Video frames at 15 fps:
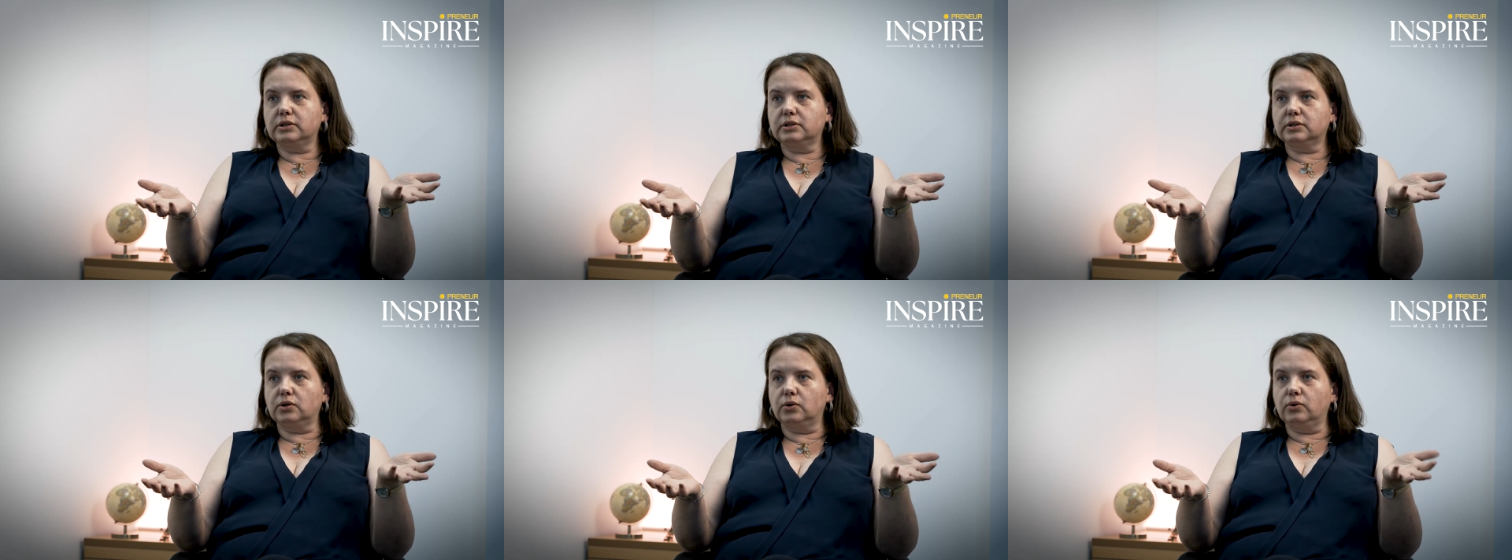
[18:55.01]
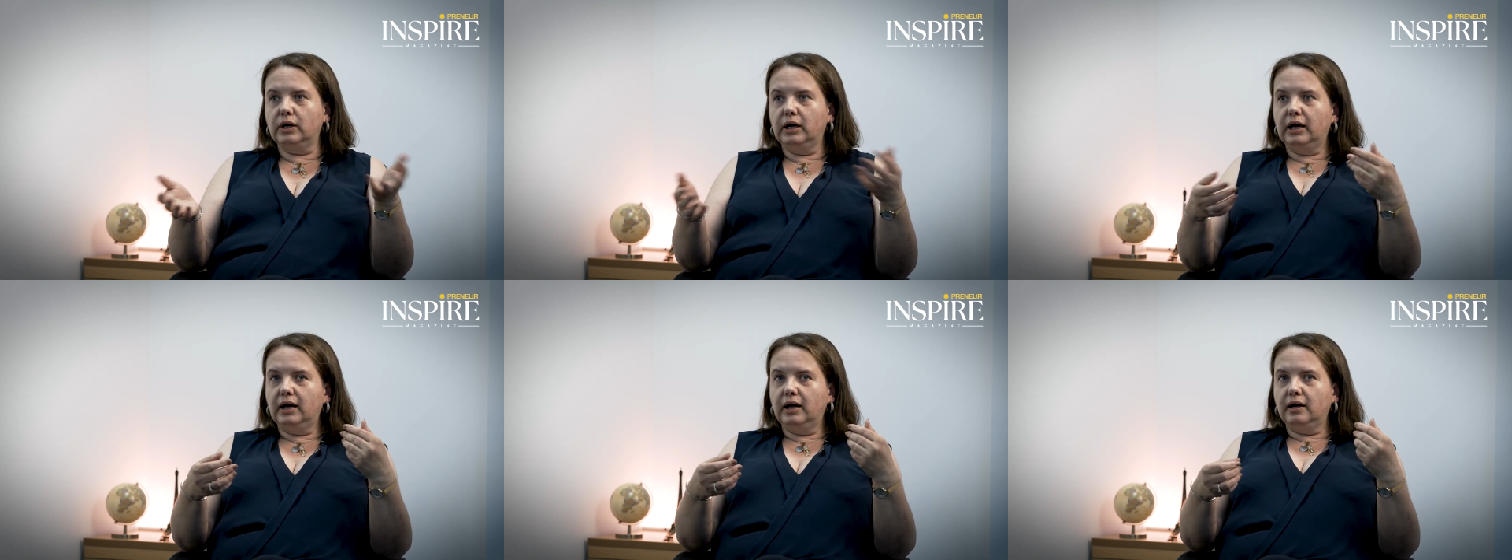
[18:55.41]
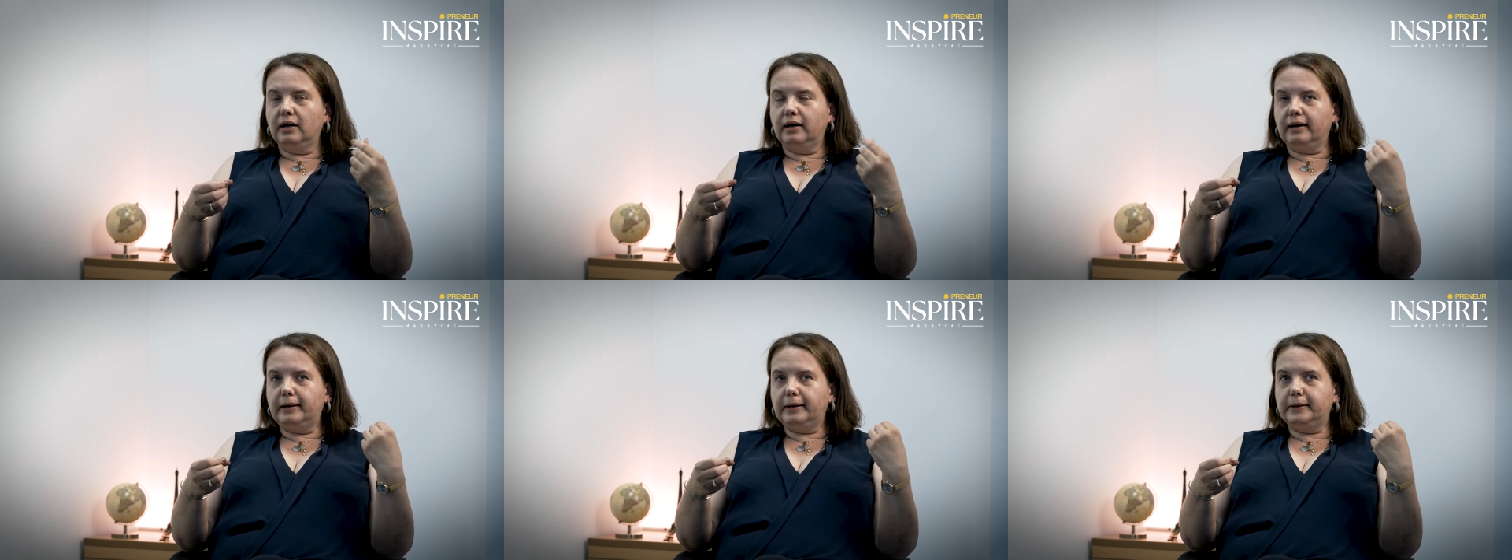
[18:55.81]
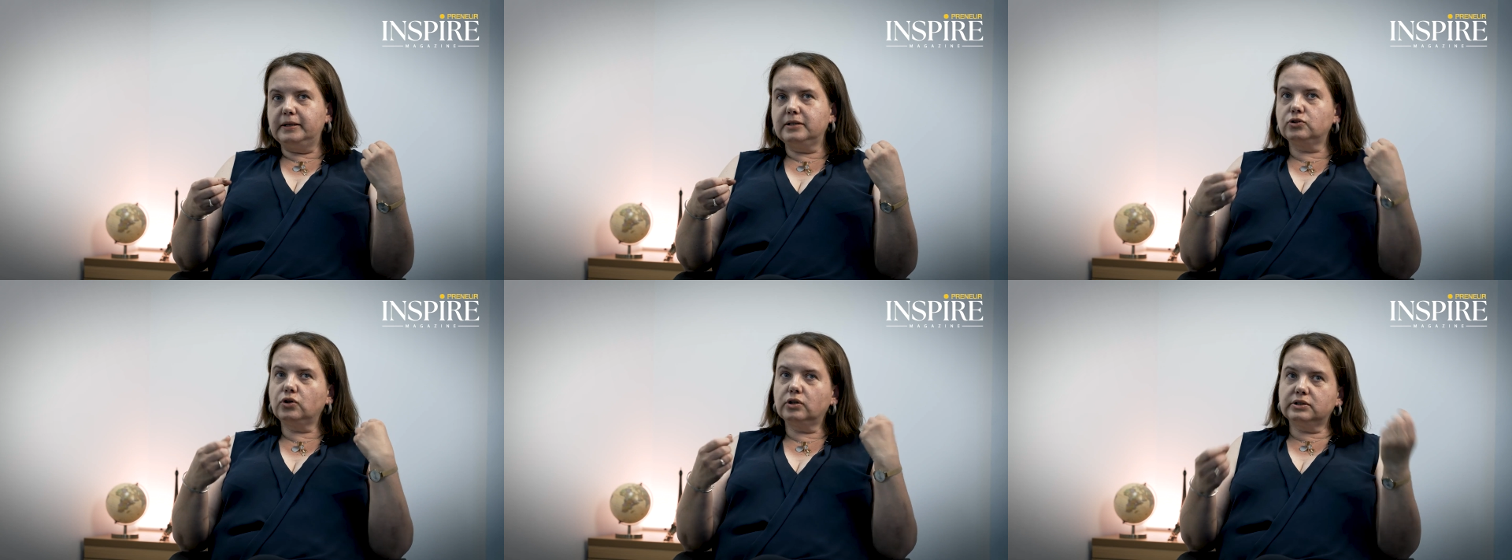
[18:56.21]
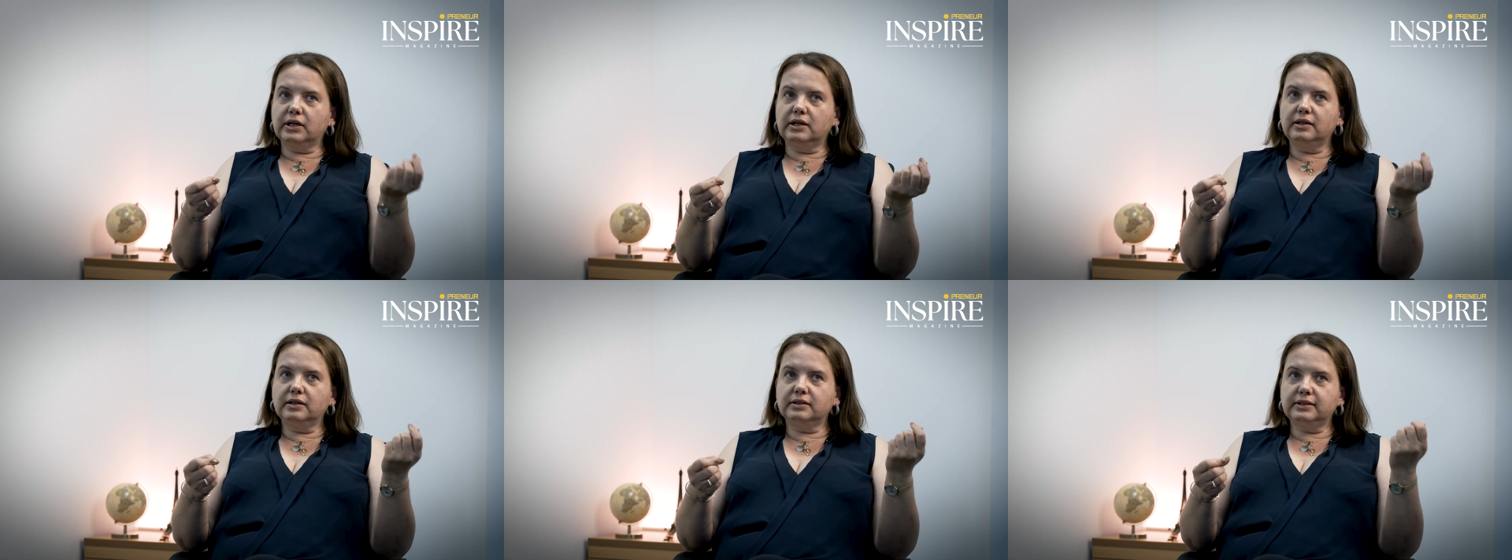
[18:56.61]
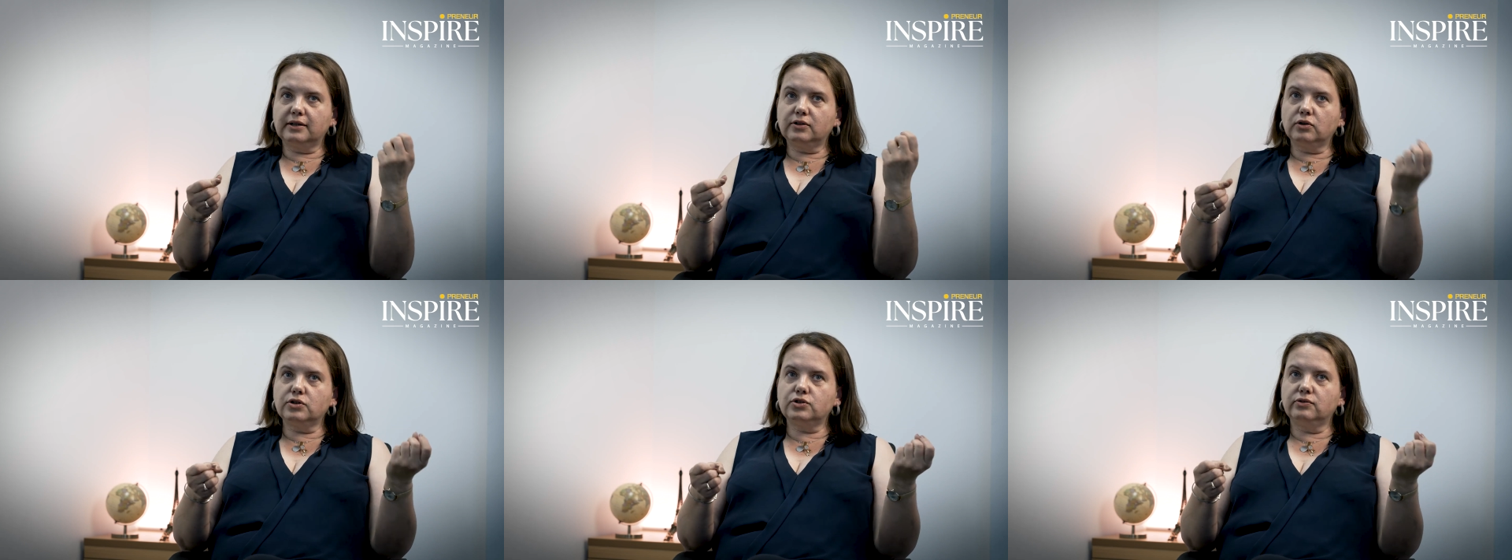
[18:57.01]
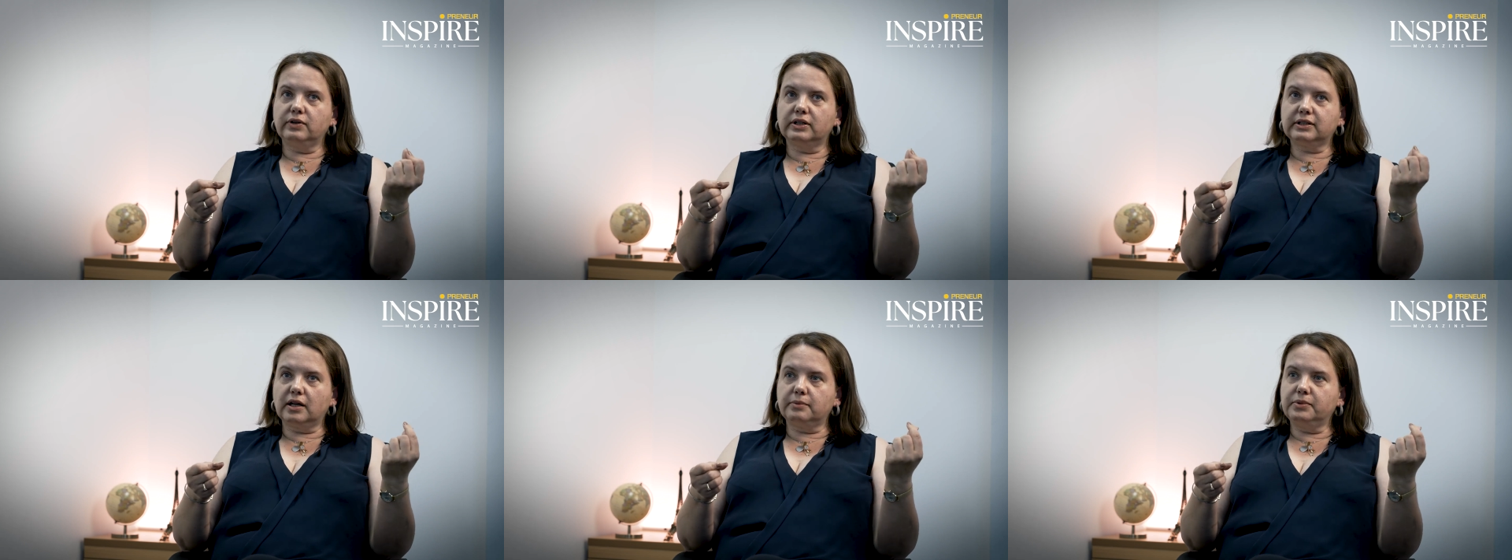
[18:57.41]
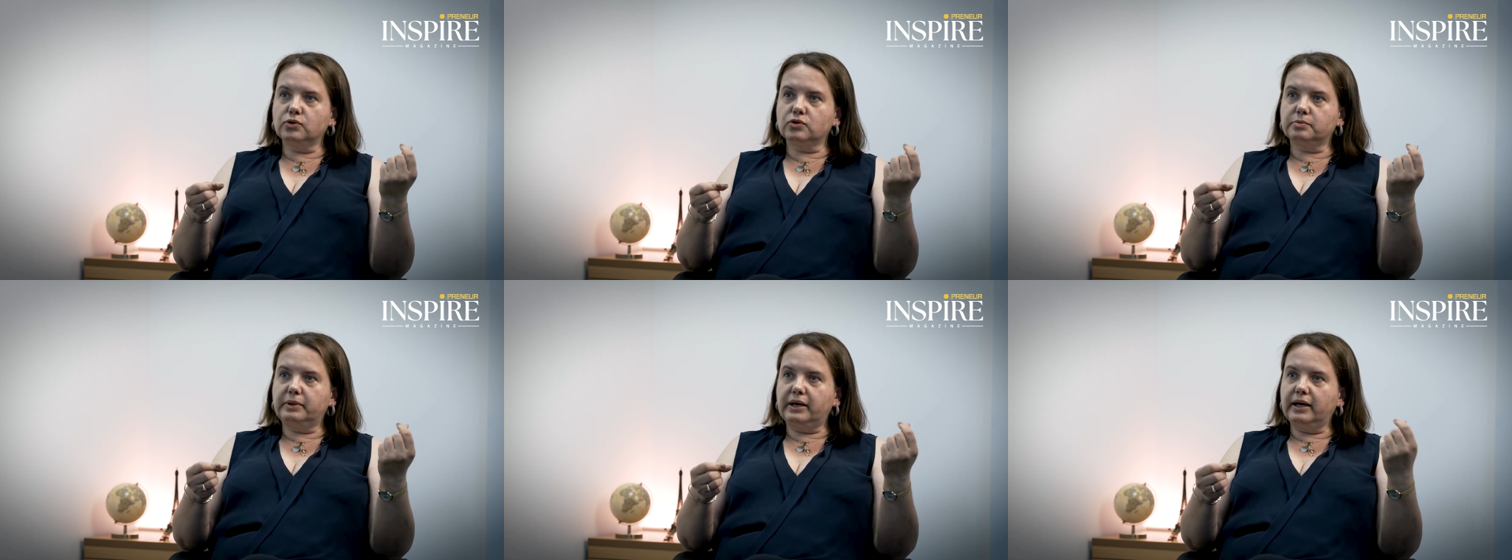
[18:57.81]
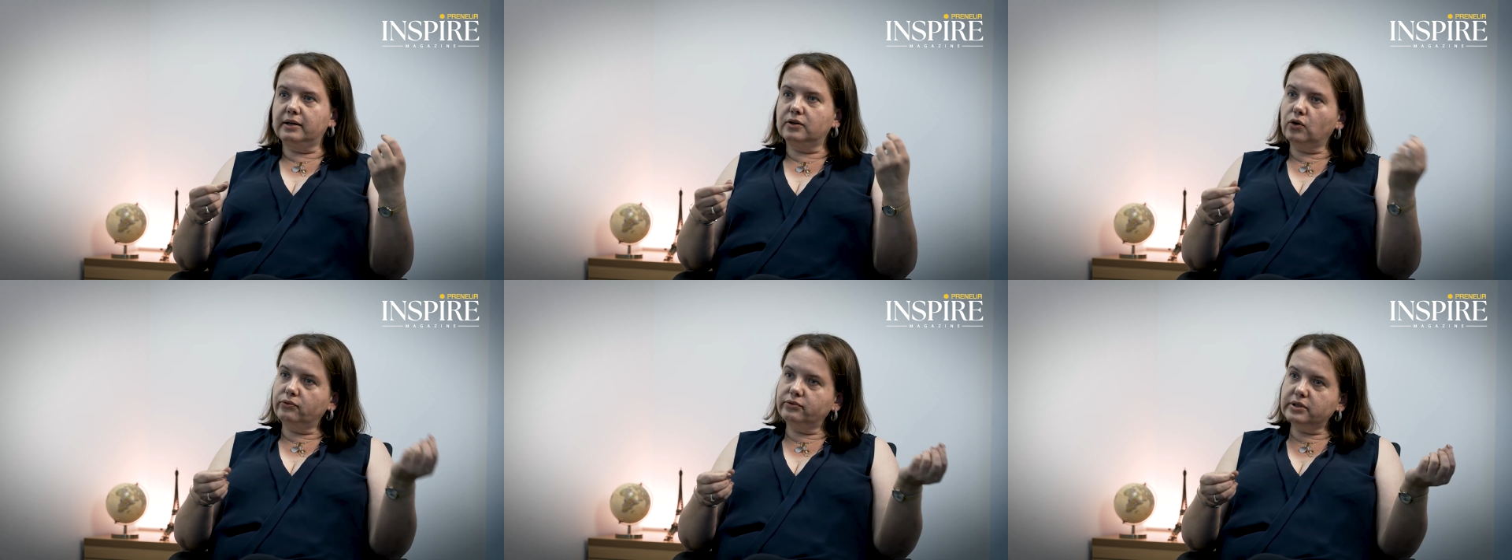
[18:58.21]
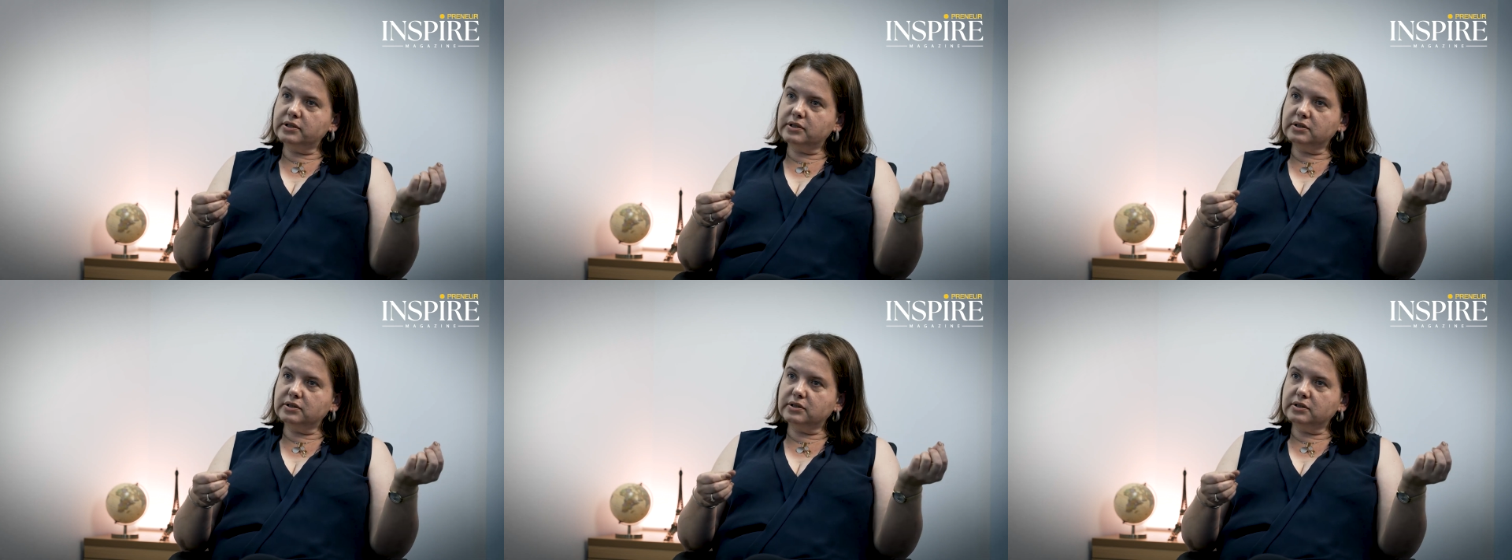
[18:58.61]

So it's not really a technology that can be used by a novice.